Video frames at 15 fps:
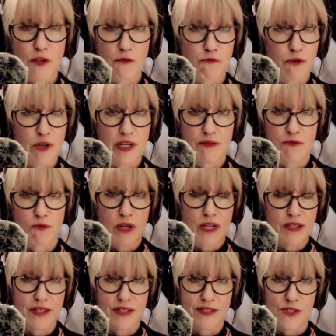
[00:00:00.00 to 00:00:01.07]
front of one of
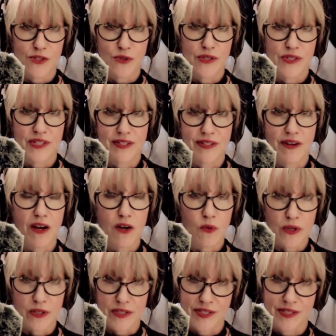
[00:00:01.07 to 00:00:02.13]
the stores in
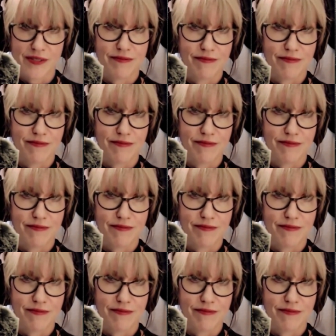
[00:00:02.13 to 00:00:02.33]
Hogwarts